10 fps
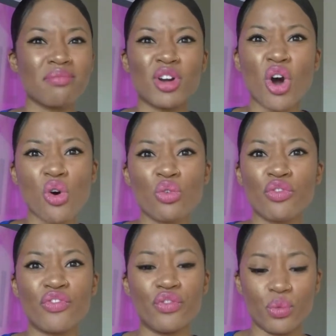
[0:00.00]

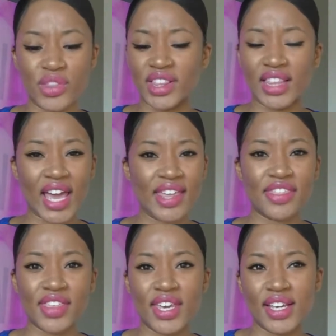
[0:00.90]
Go with light
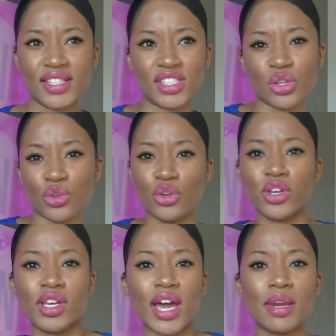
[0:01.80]
things so you
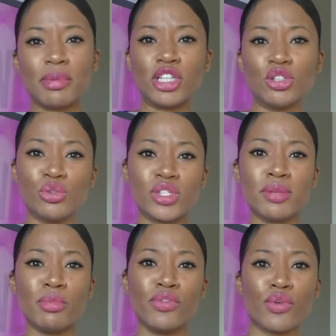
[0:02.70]
can kind of be loose and move